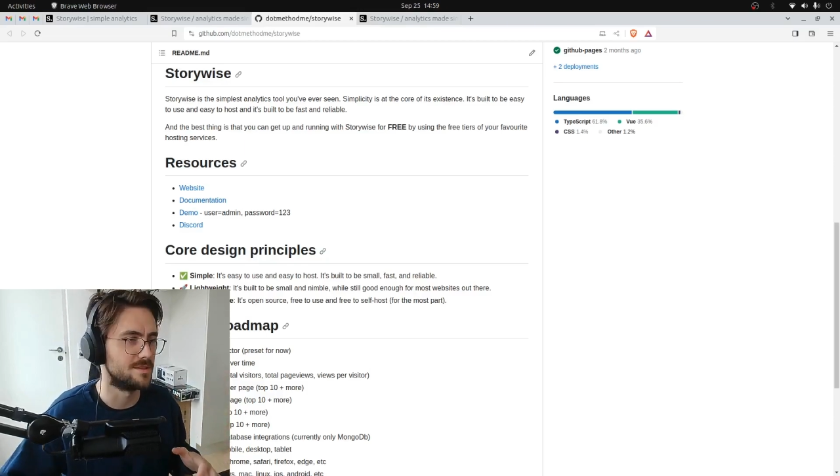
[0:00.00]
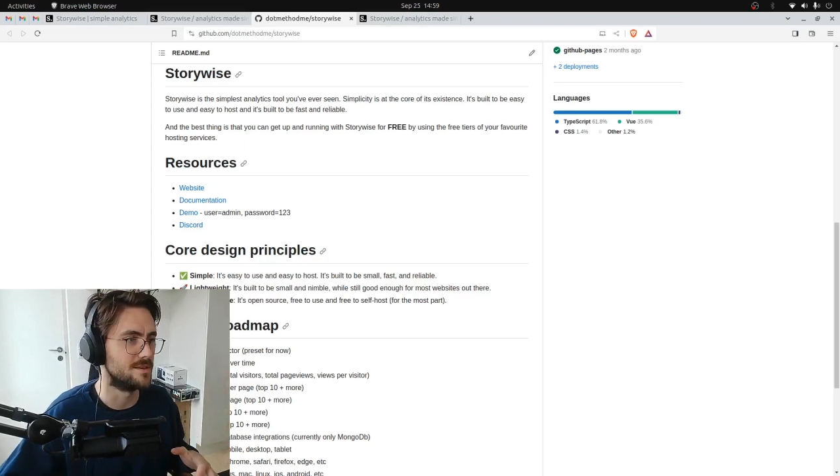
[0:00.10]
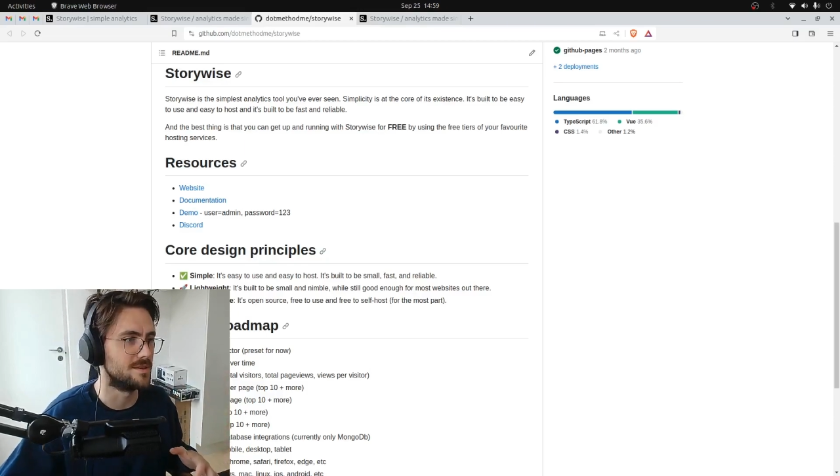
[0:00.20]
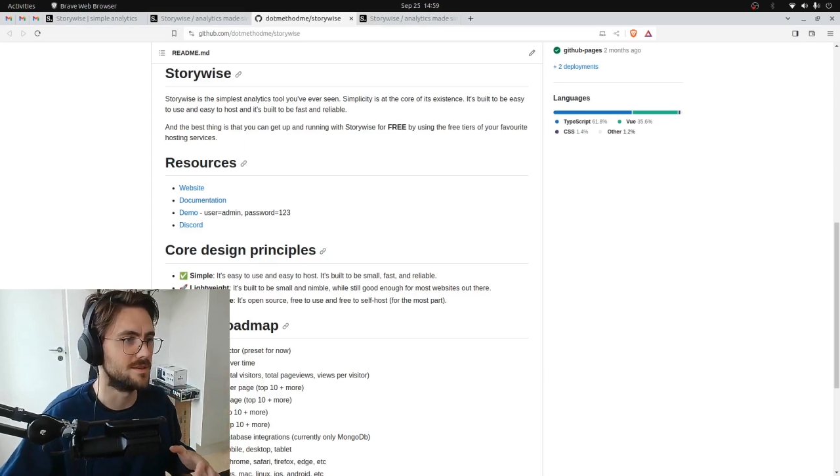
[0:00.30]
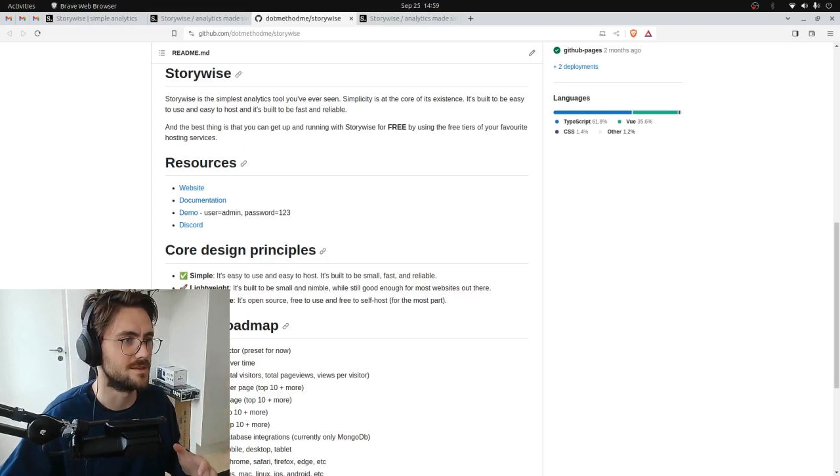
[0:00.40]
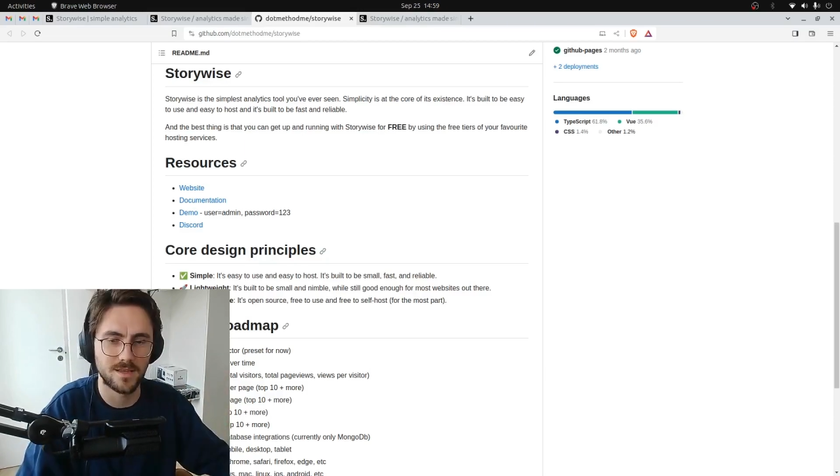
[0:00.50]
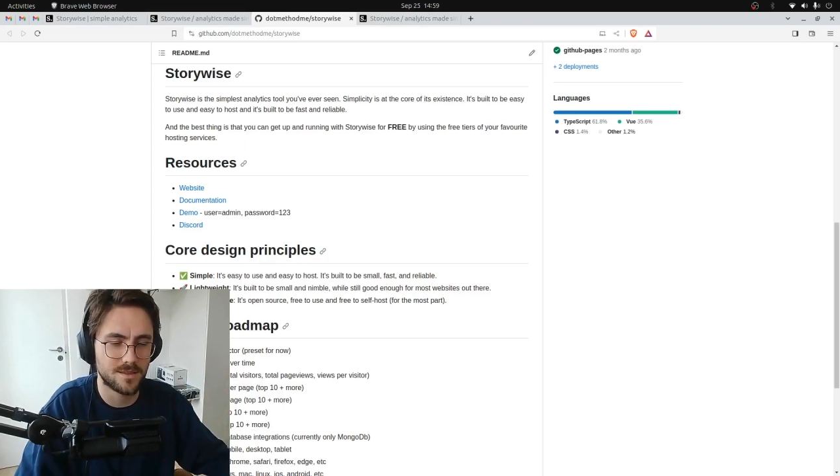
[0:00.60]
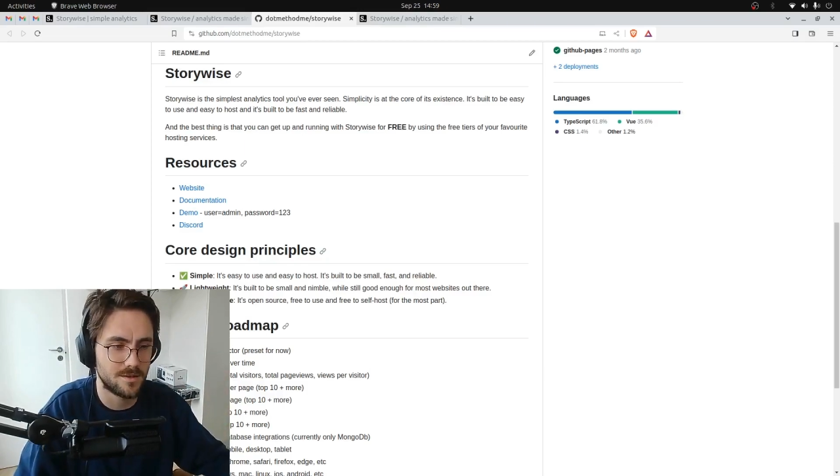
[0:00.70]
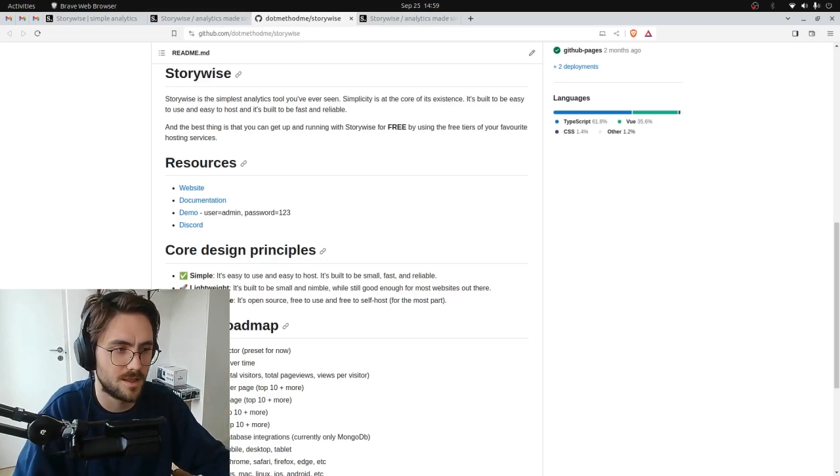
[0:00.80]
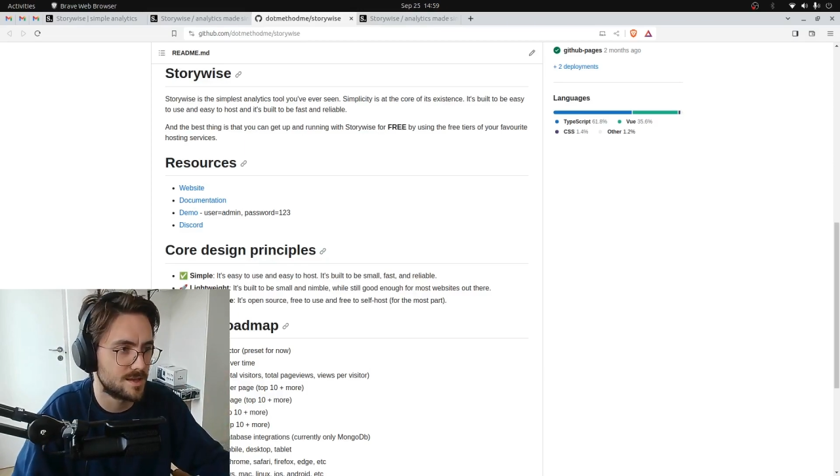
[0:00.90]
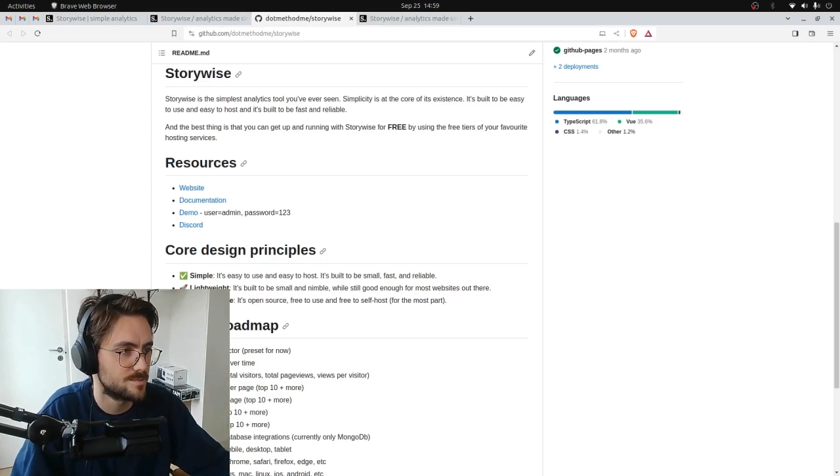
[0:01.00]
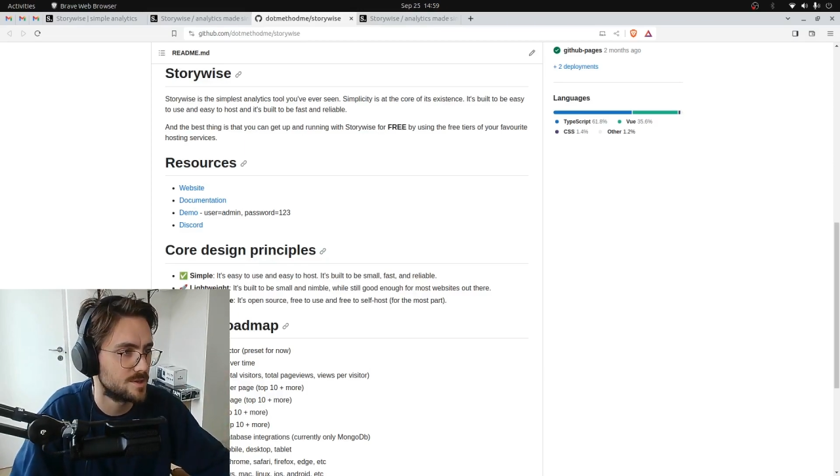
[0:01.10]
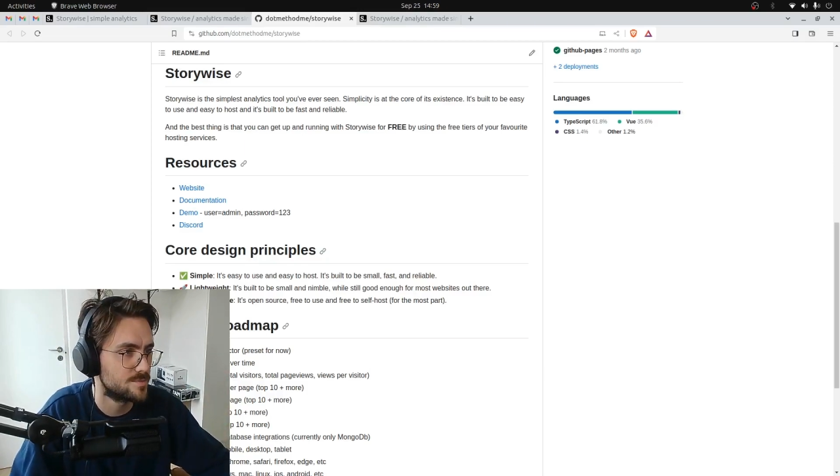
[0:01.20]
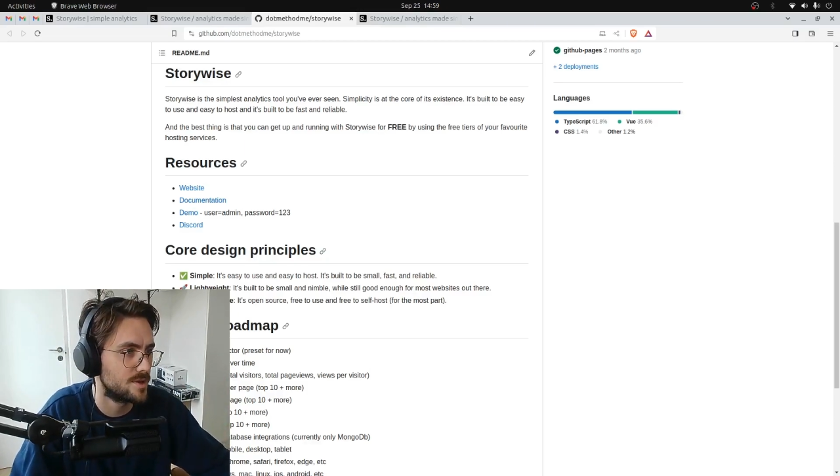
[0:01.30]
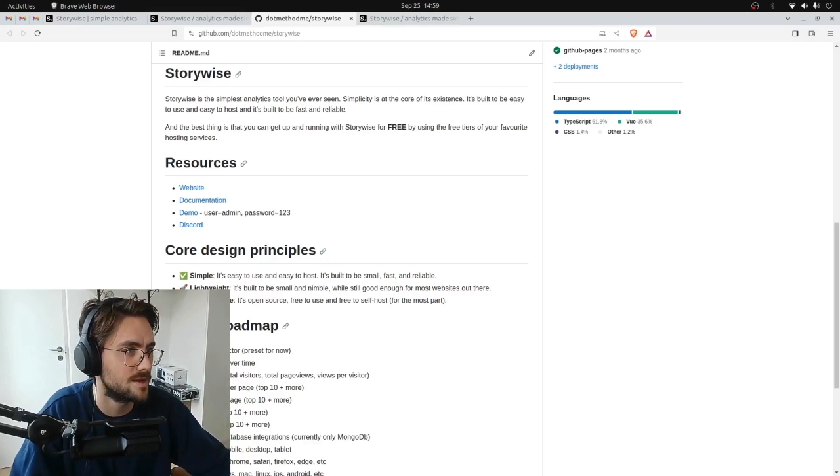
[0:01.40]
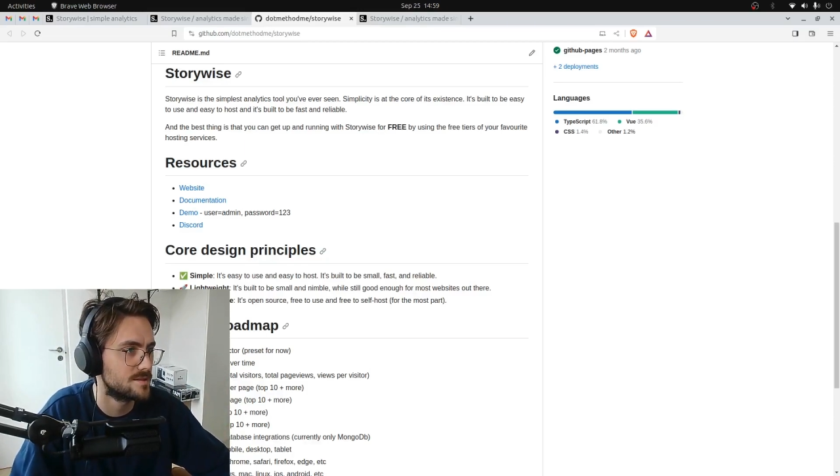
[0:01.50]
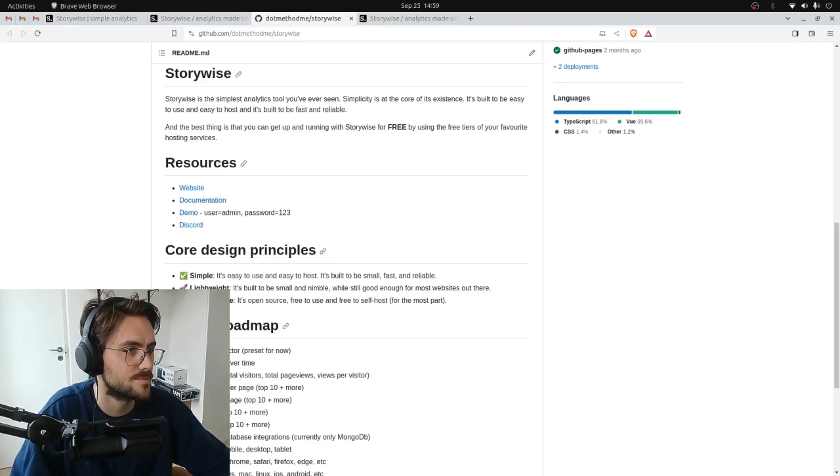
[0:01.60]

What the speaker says: the technical aspects behind this